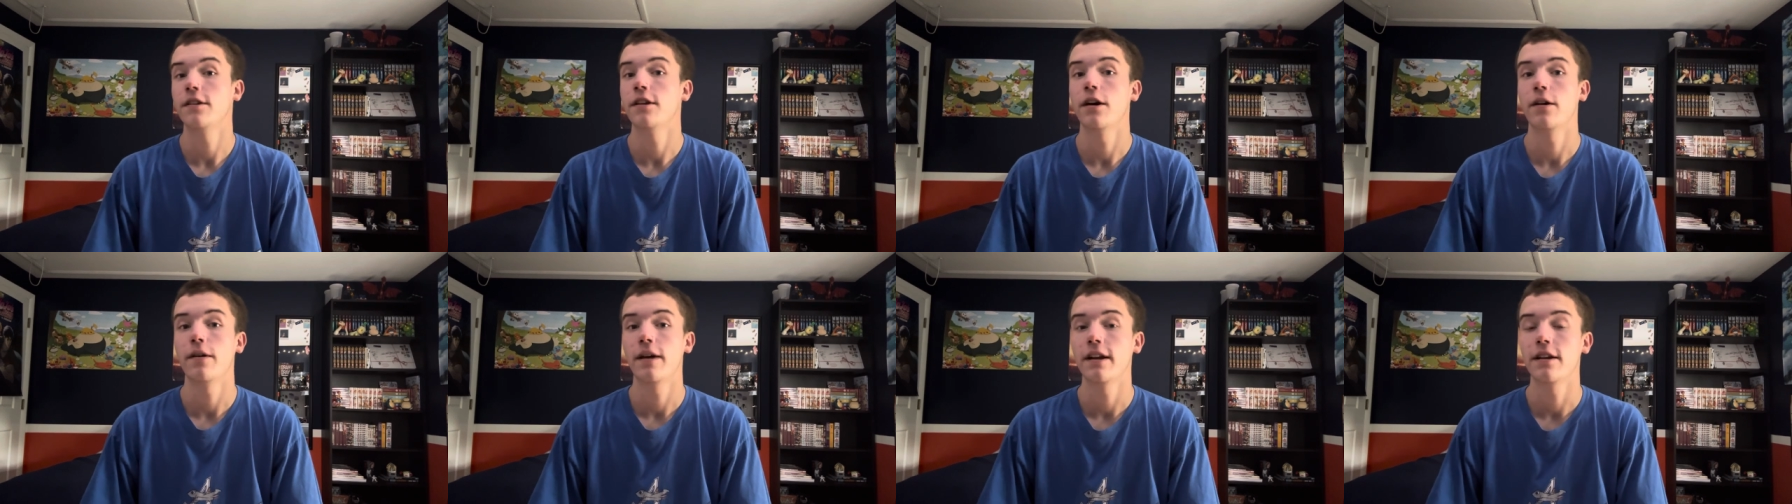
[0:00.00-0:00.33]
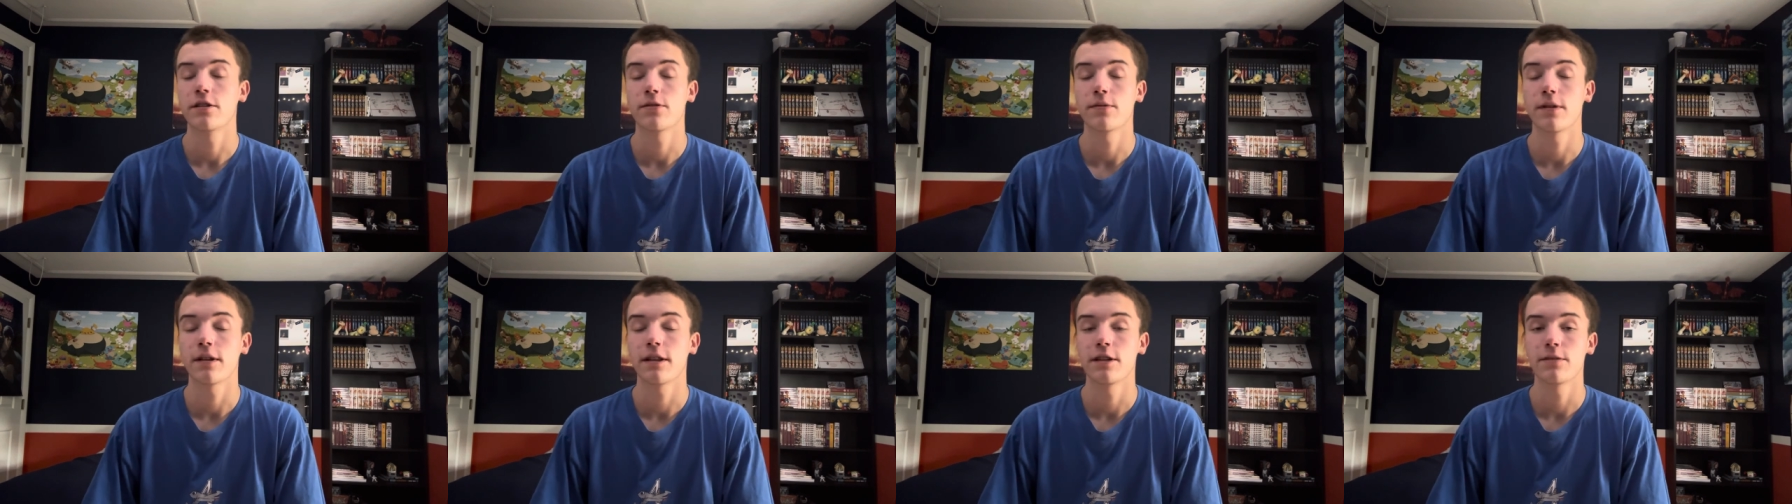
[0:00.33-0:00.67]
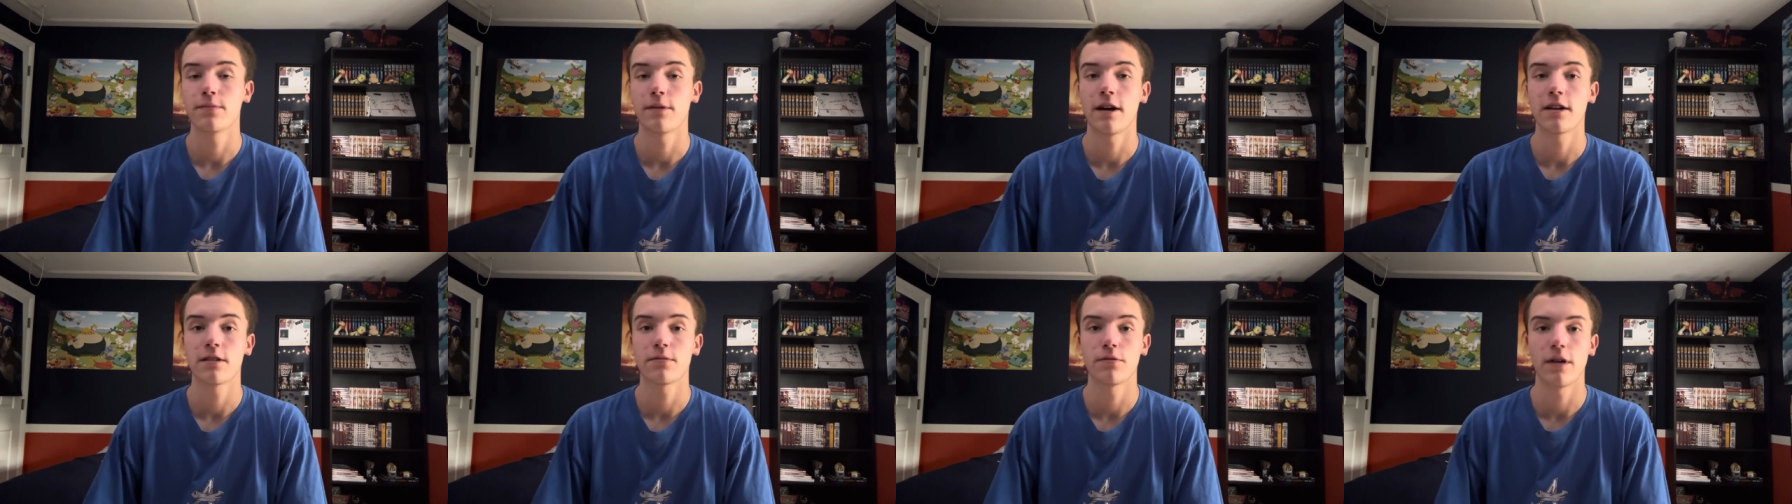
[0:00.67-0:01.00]
you know end as quickly as
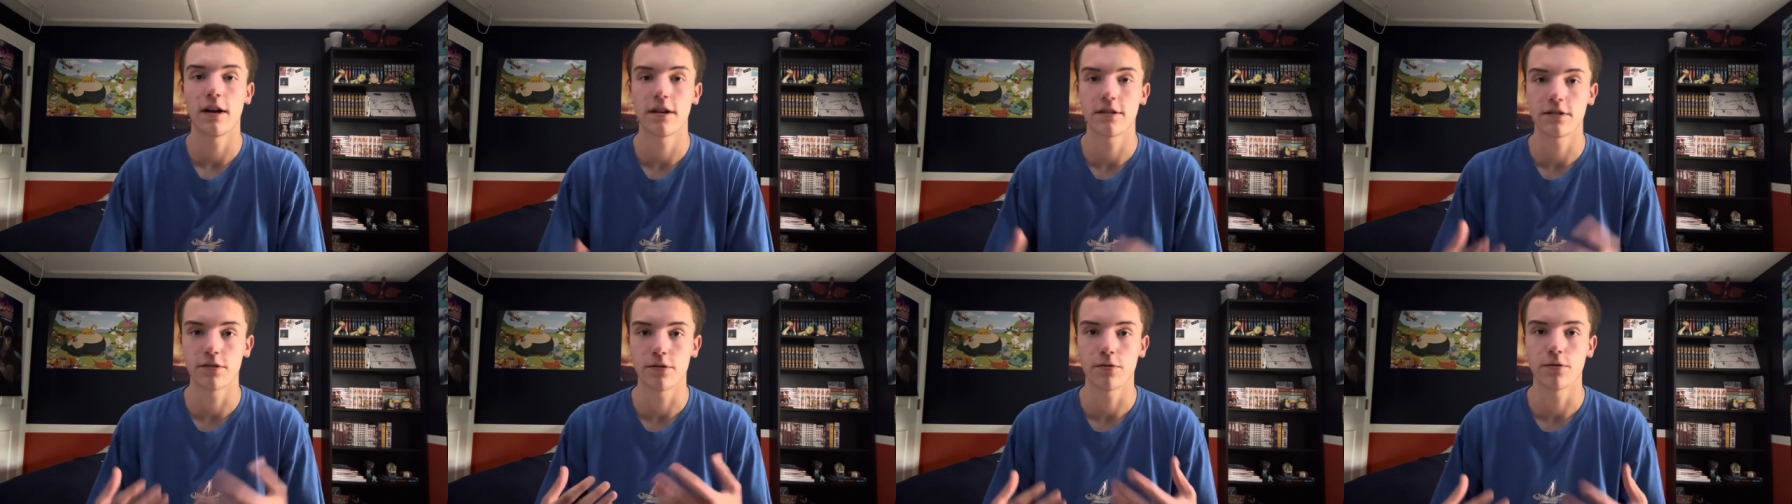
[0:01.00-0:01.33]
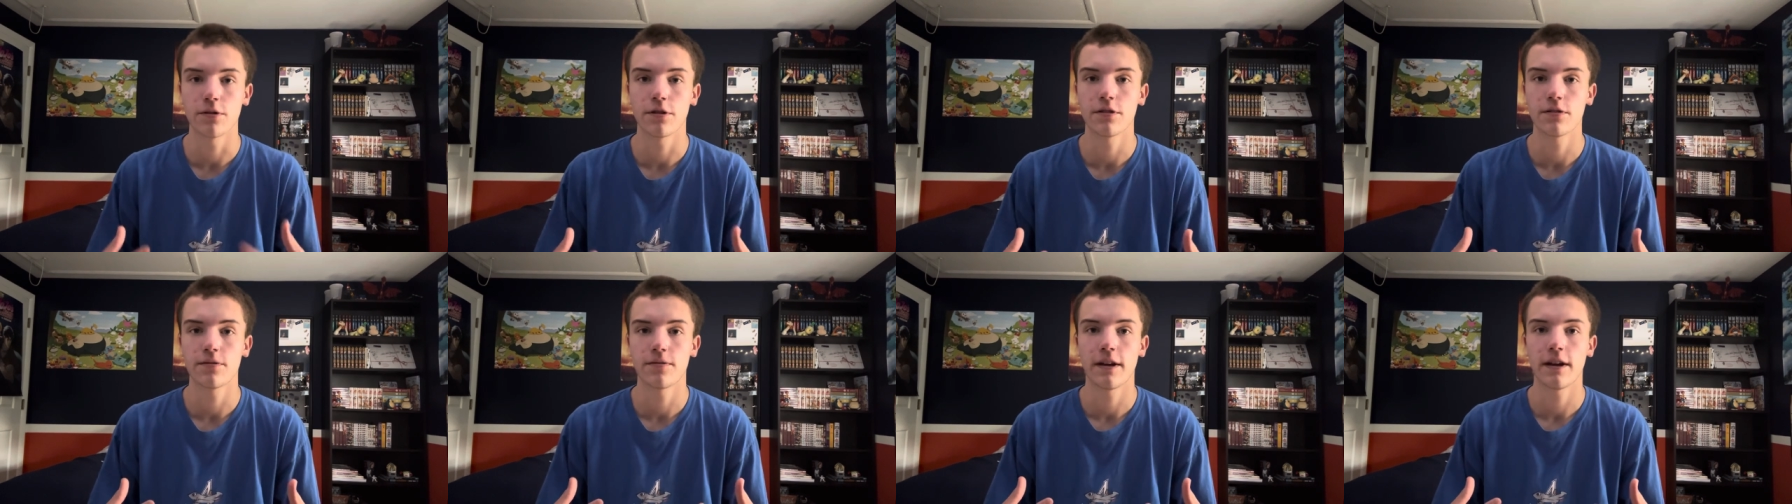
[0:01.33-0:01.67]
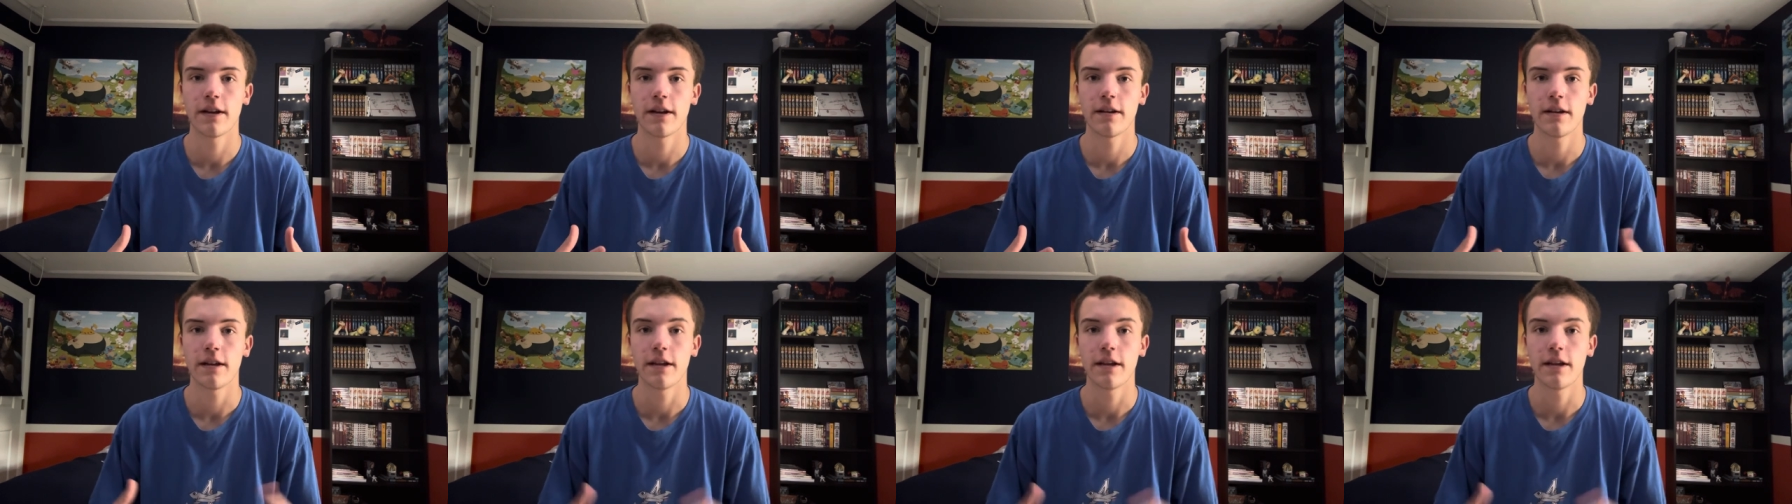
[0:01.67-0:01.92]
possible as an Orioles fan